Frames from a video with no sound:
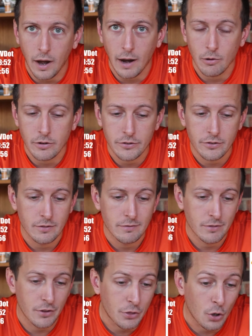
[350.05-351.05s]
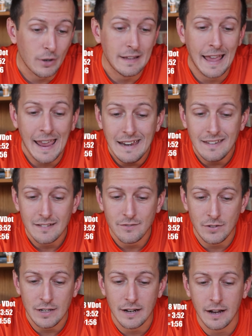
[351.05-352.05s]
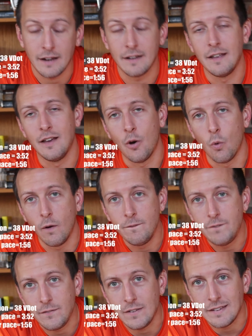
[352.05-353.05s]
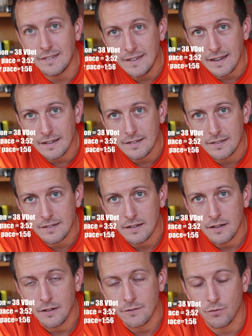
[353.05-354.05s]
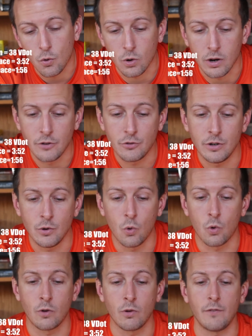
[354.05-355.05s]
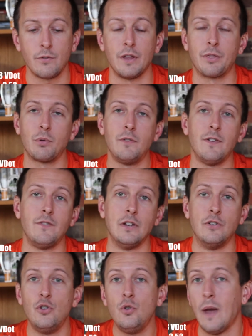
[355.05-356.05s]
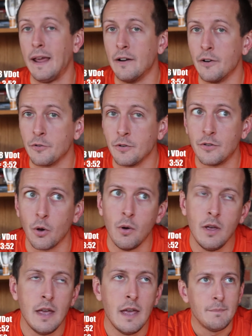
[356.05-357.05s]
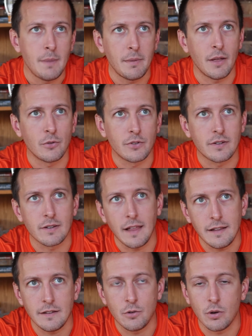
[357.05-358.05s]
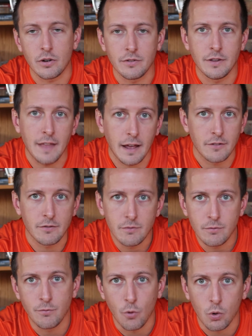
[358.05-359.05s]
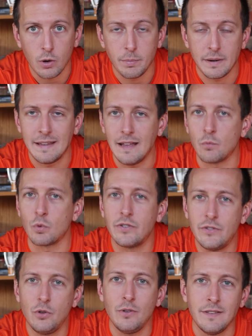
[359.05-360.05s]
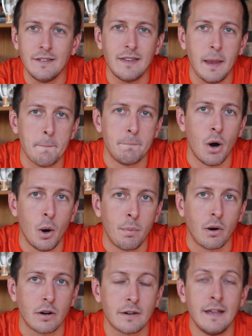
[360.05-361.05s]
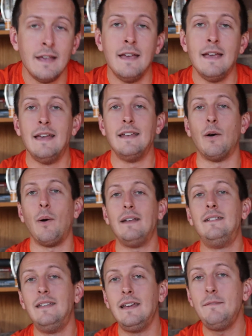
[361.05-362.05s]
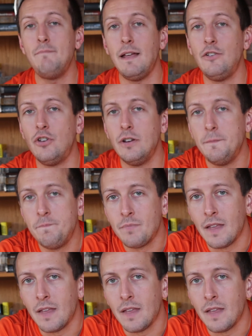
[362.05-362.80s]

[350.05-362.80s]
hours. So 38 VDOT, 156 400, or roughly a 352 800. So maybe that one's slightly quicker than that 4, but again, we're still in the same ballpark. Now, I did mention